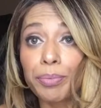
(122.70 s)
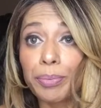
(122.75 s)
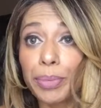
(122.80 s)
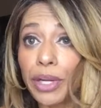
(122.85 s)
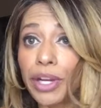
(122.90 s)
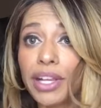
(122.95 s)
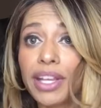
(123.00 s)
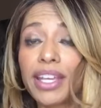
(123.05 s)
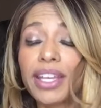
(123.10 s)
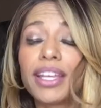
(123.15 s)

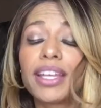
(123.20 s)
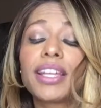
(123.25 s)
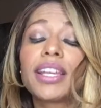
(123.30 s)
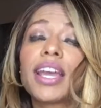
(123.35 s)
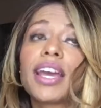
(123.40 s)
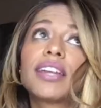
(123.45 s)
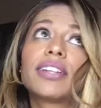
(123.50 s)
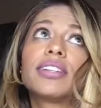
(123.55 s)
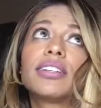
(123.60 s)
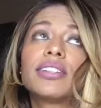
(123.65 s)
barking
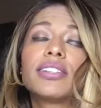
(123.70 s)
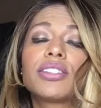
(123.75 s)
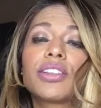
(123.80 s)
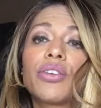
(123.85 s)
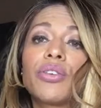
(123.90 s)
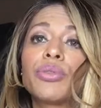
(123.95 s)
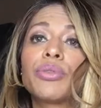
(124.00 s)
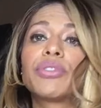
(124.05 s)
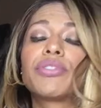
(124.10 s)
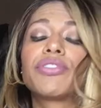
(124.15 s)
at his
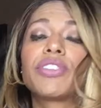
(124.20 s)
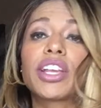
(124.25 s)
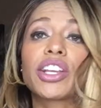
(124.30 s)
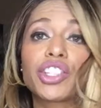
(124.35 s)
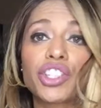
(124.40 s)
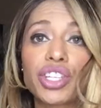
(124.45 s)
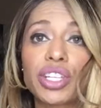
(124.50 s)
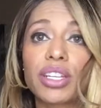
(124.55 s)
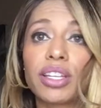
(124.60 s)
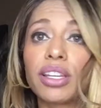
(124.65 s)
own
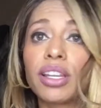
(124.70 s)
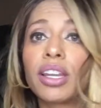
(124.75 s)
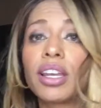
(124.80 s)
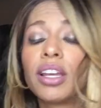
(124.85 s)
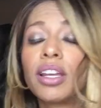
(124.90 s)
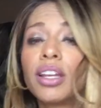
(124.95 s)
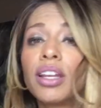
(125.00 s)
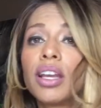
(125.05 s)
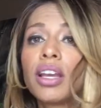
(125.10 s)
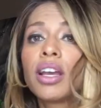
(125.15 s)
reflection
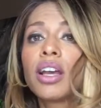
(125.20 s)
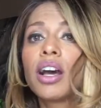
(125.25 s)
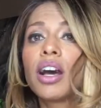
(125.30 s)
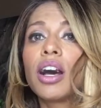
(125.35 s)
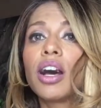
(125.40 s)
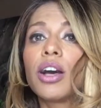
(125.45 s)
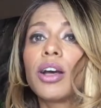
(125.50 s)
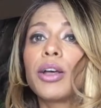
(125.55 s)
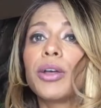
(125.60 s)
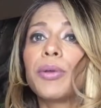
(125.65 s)

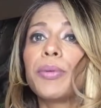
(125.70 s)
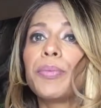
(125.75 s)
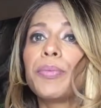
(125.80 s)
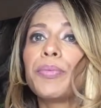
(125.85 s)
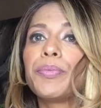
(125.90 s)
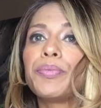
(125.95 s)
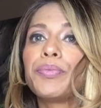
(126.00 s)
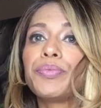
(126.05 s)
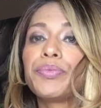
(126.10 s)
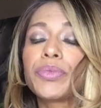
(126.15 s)

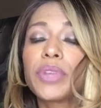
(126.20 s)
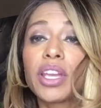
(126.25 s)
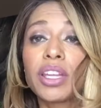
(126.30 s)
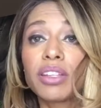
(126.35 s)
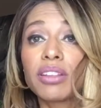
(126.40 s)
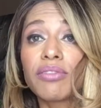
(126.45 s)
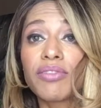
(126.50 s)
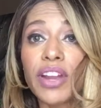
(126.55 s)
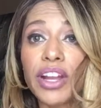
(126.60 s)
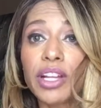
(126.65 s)
um,
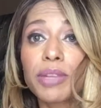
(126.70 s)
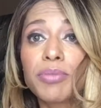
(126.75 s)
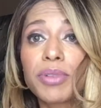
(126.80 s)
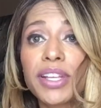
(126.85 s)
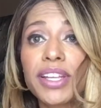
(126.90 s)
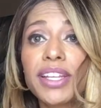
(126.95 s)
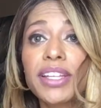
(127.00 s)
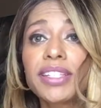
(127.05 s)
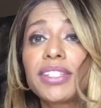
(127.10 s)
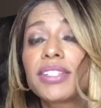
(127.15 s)
in the
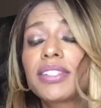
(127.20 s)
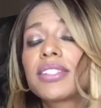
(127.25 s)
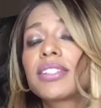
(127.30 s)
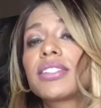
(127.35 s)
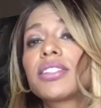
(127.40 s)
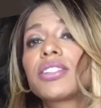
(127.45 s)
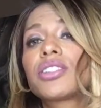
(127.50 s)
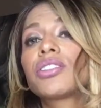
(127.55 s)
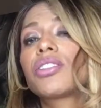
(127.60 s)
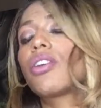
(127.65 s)
fireplace.
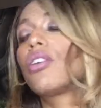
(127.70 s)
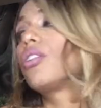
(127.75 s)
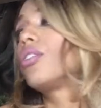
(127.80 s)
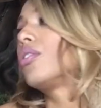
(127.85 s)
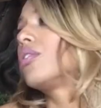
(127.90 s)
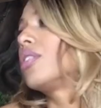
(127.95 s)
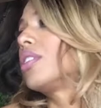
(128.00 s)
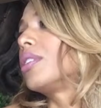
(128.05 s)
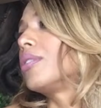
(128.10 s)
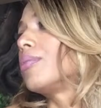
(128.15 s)

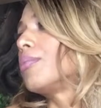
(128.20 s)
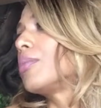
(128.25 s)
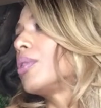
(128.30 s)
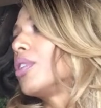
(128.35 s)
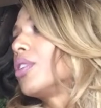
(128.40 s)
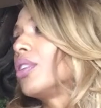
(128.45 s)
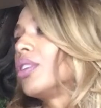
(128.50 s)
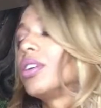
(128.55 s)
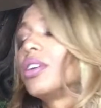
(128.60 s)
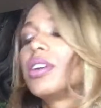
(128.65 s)
So I've um,
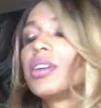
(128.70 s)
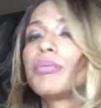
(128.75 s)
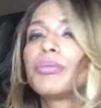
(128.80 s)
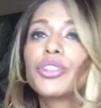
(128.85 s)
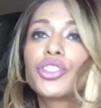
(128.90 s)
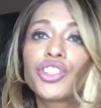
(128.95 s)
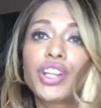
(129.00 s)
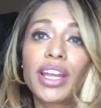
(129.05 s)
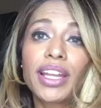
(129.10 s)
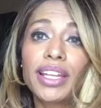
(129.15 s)

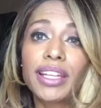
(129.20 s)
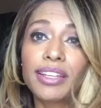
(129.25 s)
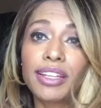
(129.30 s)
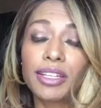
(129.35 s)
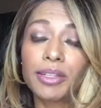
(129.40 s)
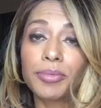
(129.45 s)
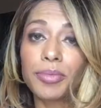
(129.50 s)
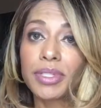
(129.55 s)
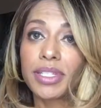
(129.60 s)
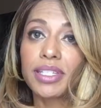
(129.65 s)
been trying to get
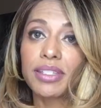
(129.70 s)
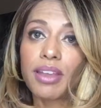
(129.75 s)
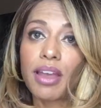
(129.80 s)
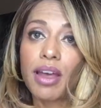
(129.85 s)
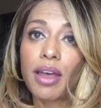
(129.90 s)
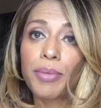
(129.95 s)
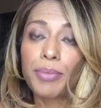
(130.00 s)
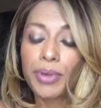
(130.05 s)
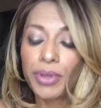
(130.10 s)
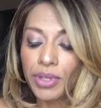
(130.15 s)
him to
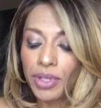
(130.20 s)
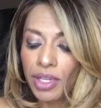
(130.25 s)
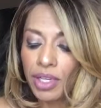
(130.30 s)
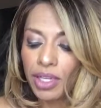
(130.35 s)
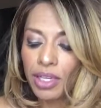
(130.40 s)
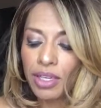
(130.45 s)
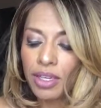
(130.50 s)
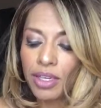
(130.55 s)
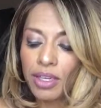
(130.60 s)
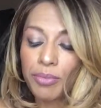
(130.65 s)
stop.
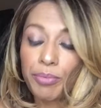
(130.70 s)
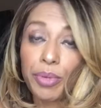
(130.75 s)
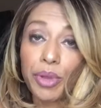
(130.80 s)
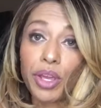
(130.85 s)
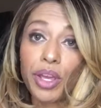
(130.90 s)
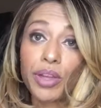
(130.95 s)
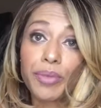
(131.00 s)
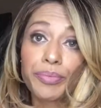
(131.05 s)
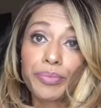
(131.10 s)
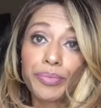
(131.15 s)

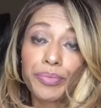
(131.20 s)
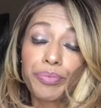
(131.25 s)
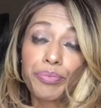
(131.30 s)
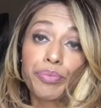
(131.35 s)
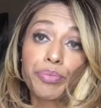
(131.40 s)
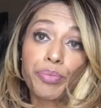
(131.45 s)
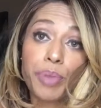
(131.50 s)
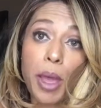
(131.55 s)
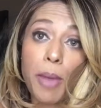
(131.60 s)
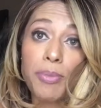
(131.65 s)

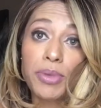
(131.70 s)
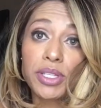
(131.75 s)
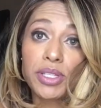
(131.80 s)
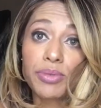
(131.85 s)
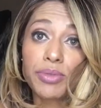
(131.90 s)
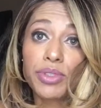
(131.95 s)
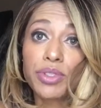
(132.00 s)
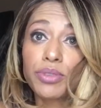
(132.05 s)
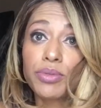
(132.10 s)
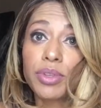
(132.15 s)
But puppies
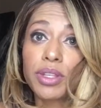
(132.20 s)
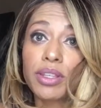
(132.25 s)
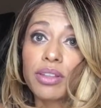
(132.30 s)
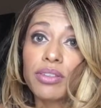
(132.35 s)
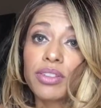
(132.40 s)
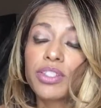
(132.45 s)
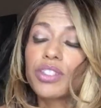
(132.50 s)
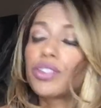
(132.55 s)
will do what they'll